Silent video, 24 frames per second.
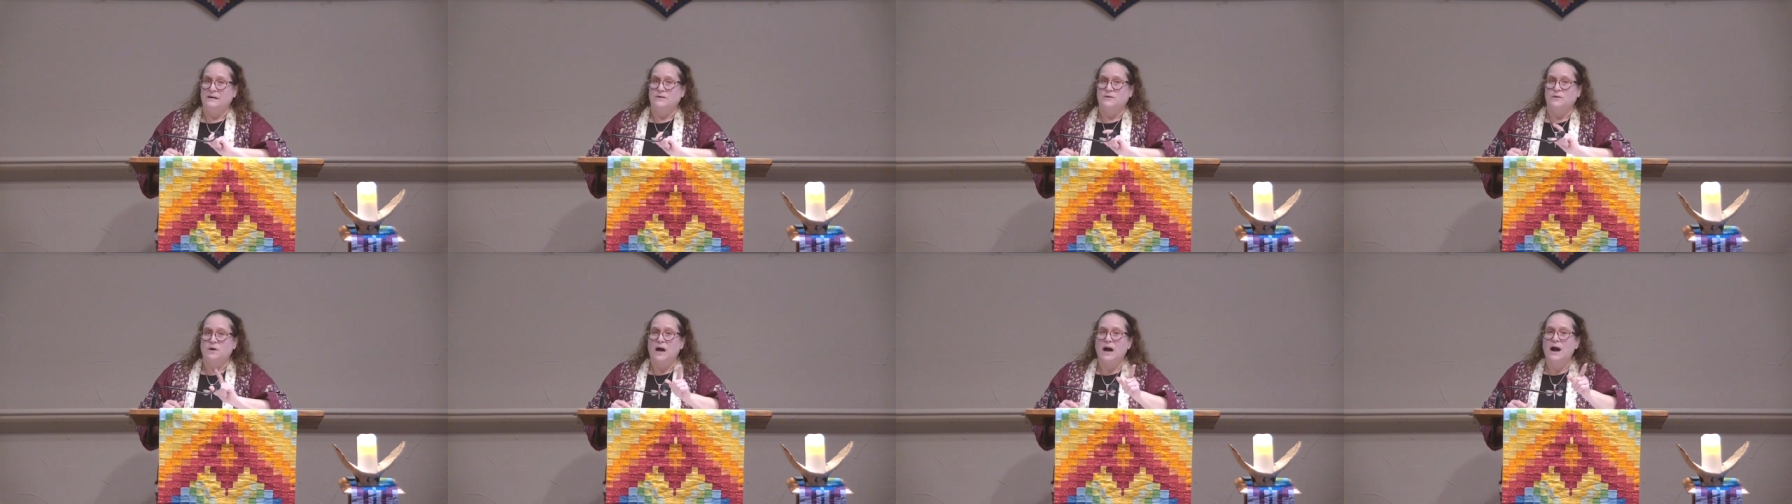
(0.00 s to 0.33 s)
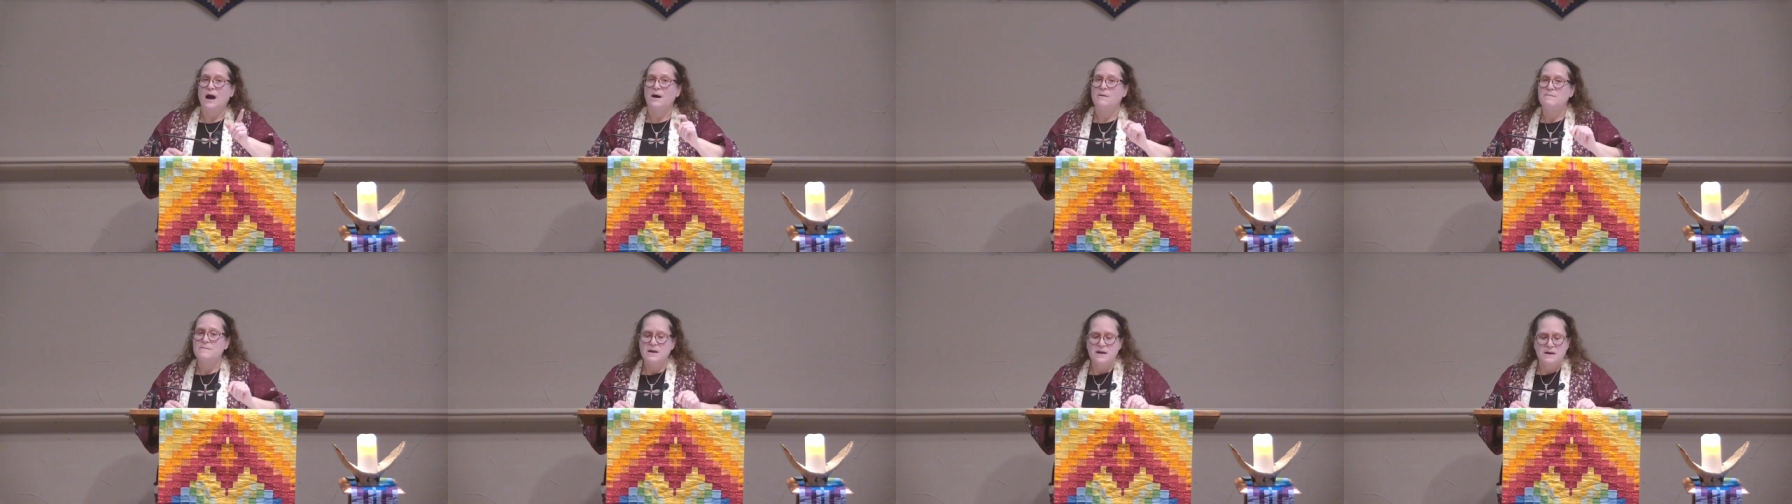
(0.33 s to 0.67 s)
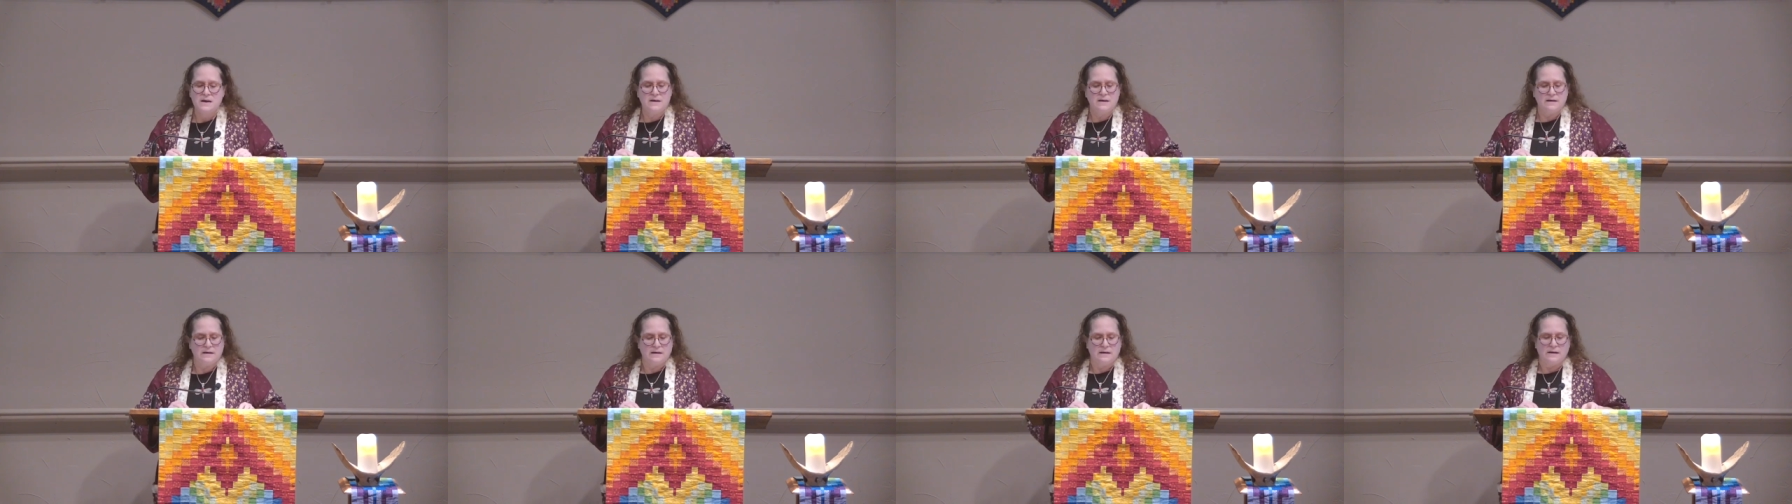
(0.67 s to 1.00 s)
So how
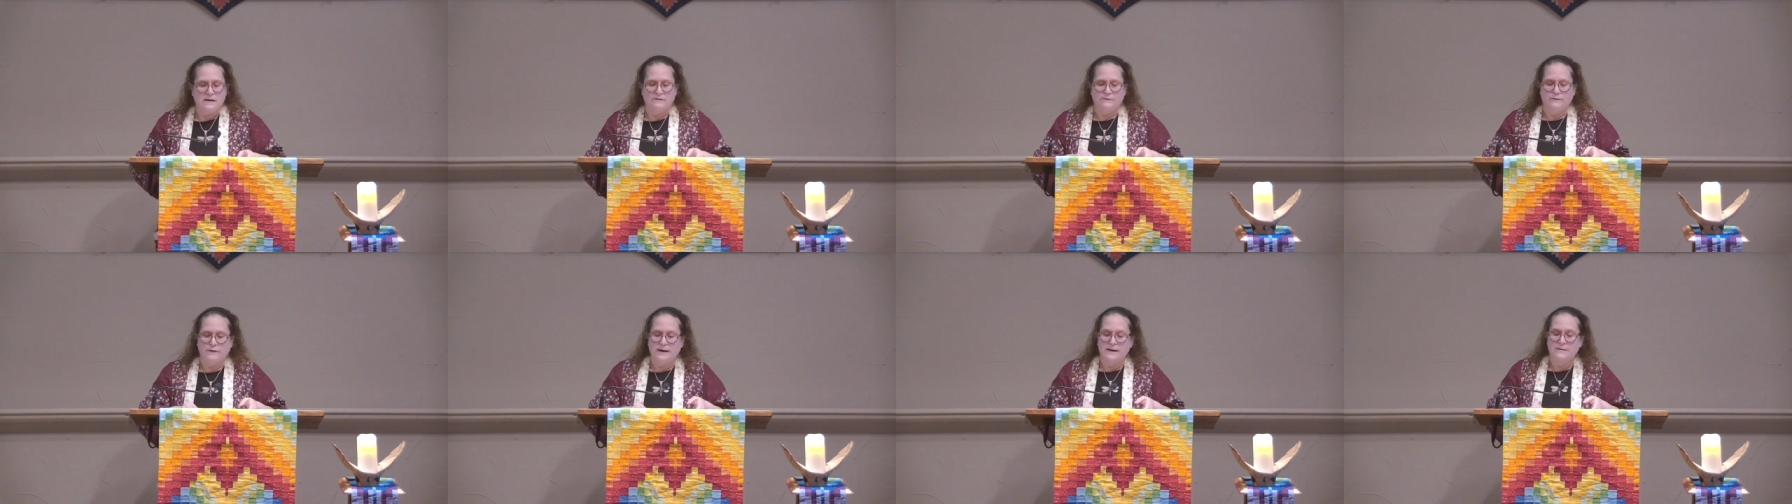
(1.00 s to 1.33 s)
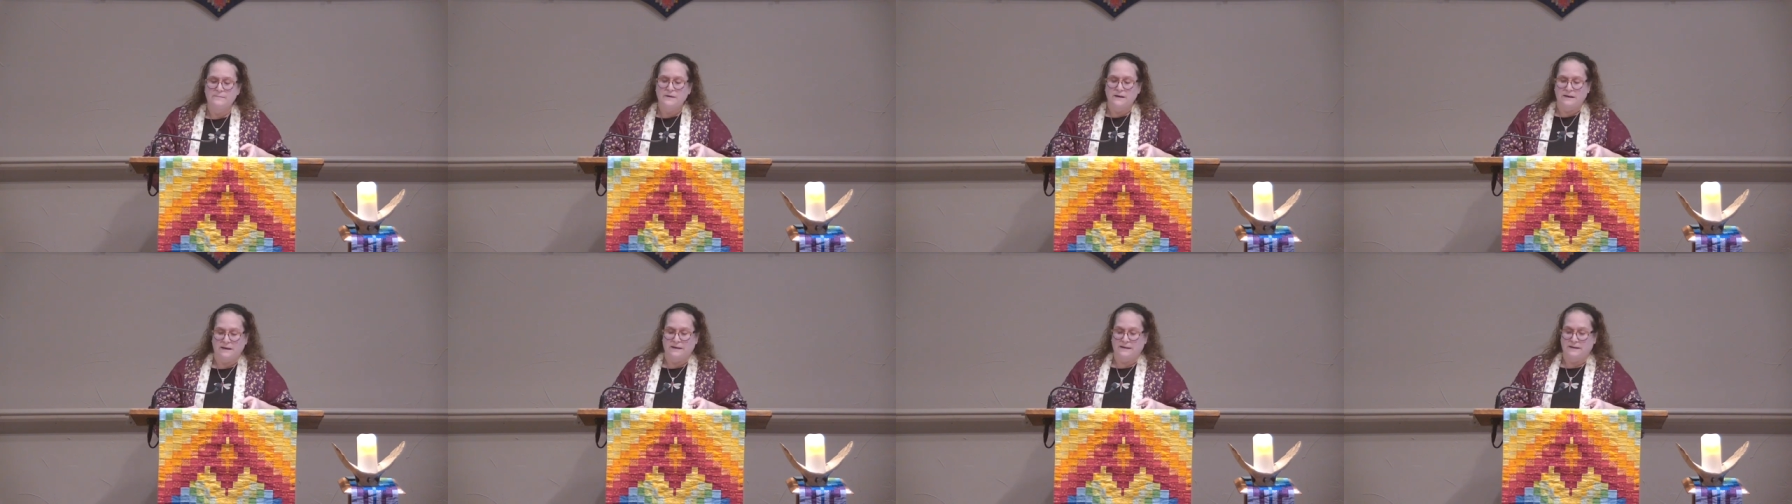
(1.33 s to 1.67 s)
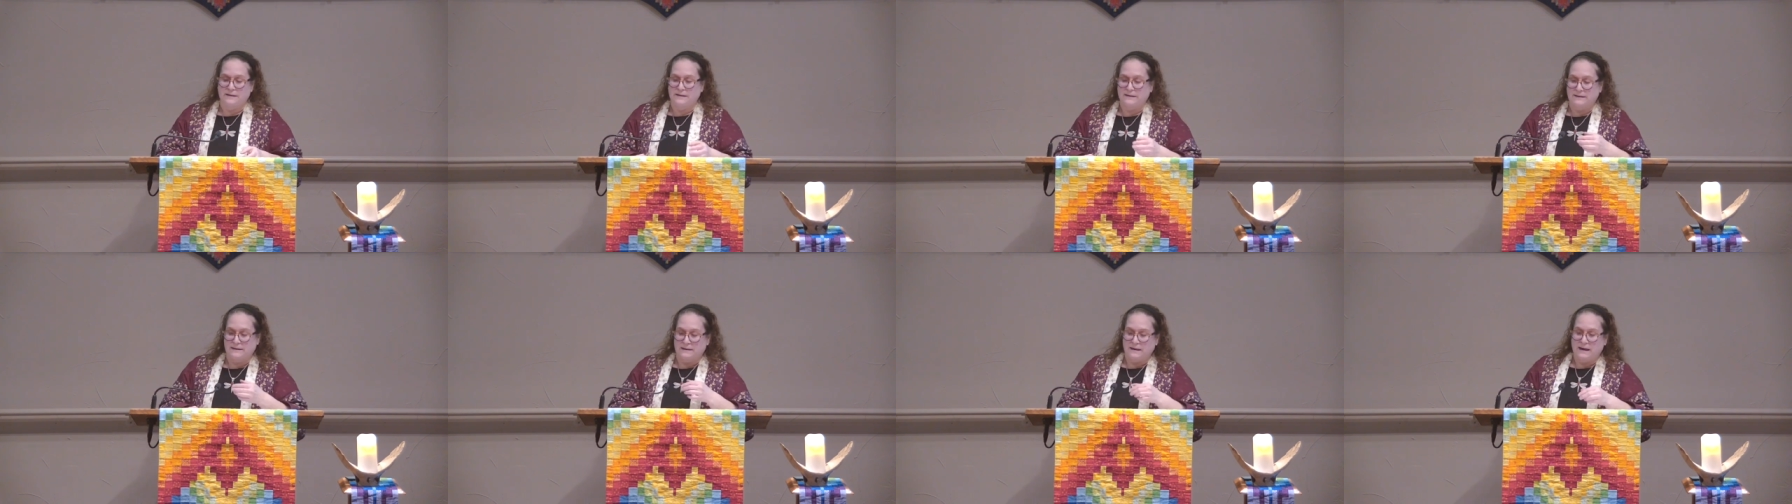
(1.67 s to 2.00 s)
many
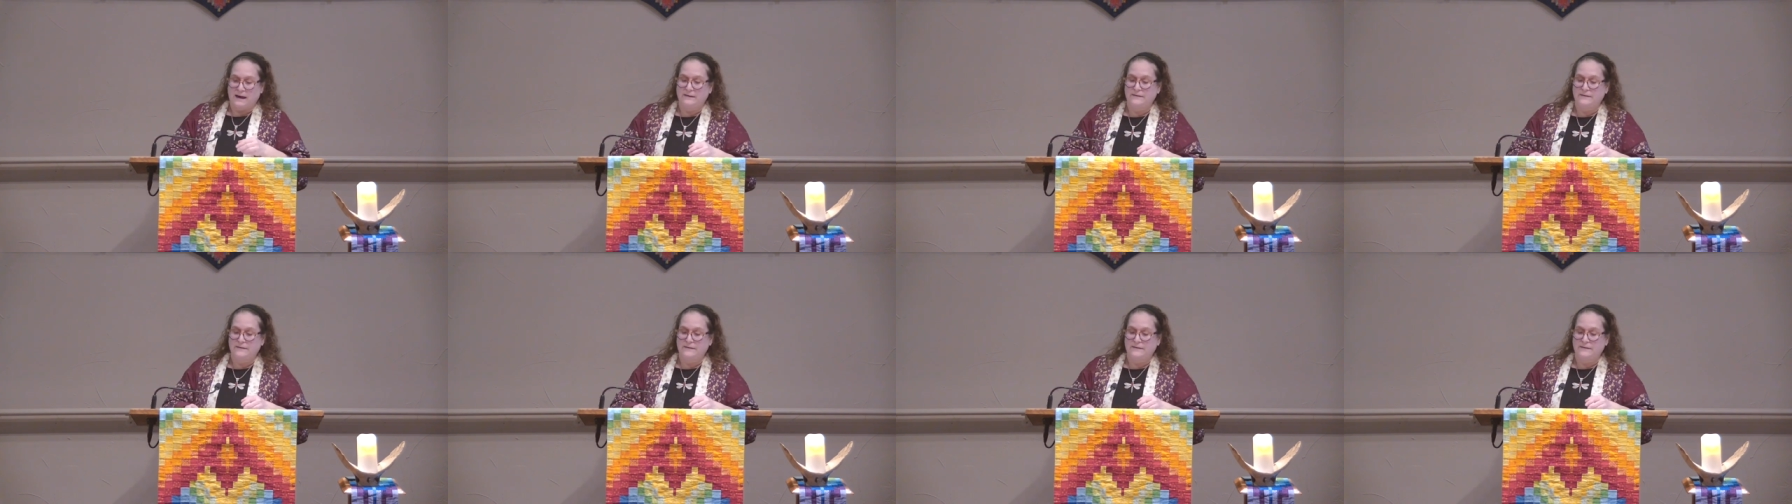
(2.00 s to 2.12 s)
families